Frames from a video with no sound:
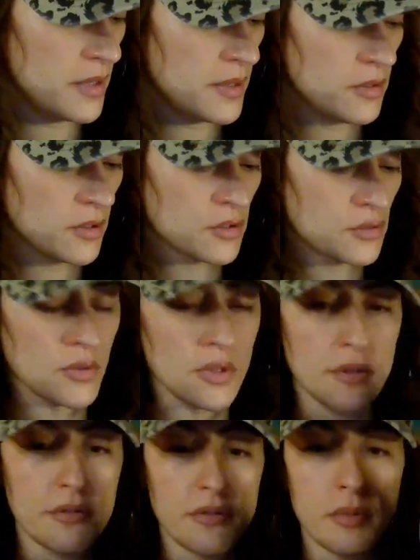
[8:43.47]
that looks
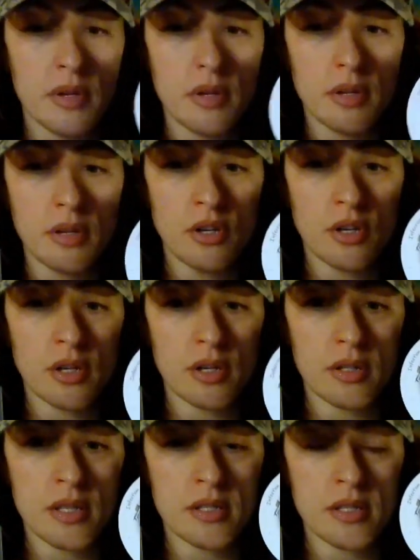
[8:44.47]
really familiar. Look,
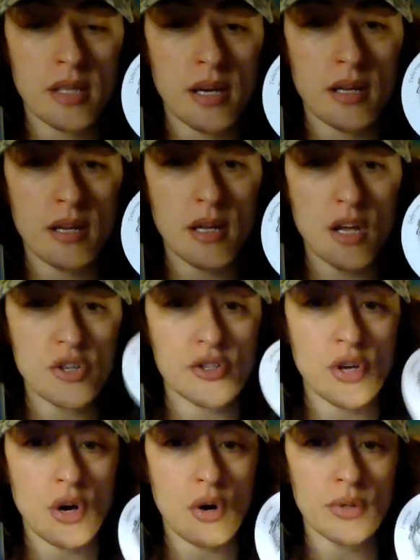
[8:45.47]
doesn't that?
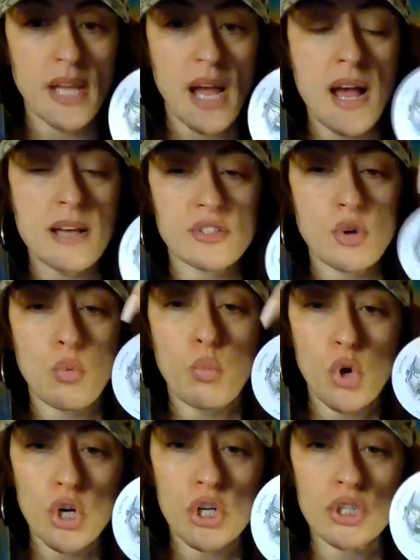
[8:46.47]
So, yeah, so
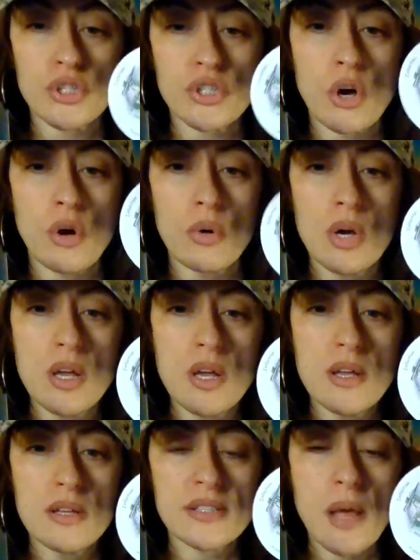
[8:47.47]
words. So,
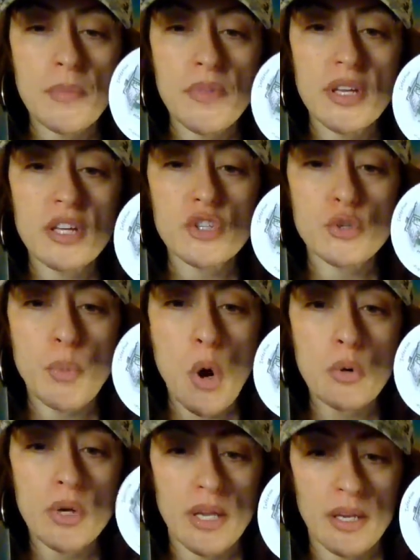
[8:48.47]
something
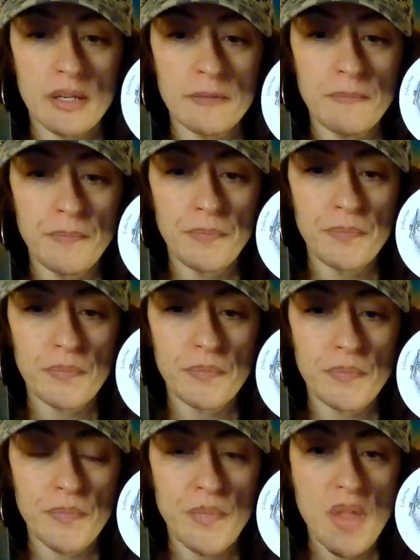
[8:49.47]
spoken
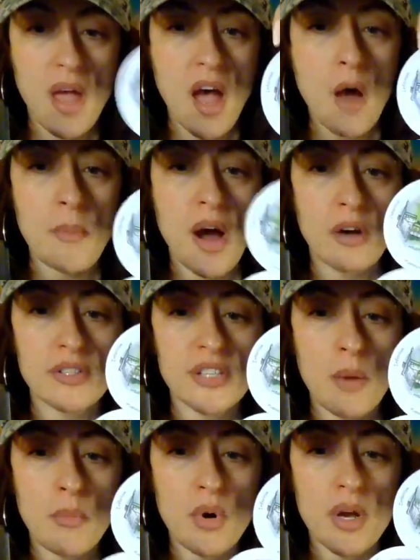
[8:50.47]
about
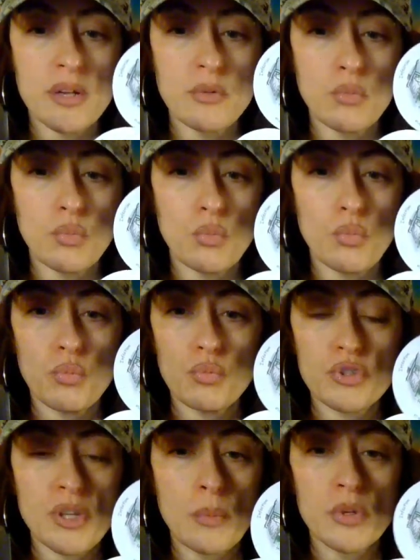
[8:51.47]
someone's
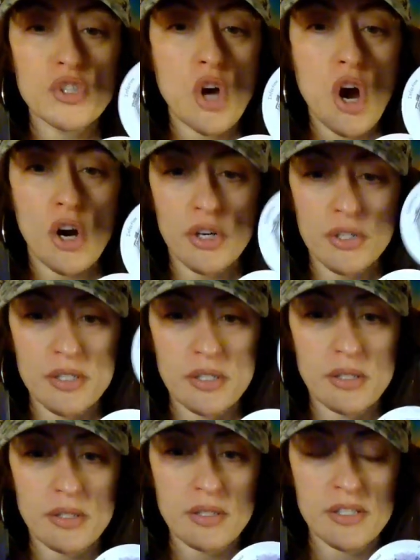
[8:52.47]
heart,
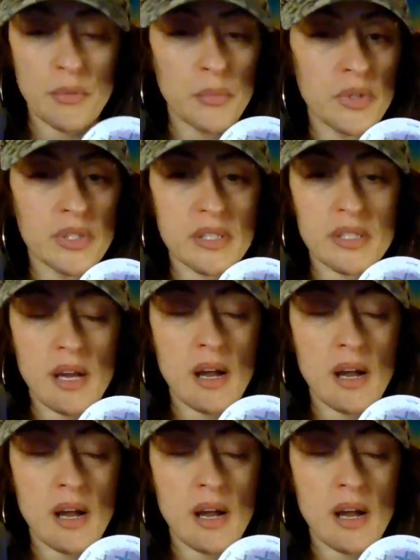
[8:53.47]
someone's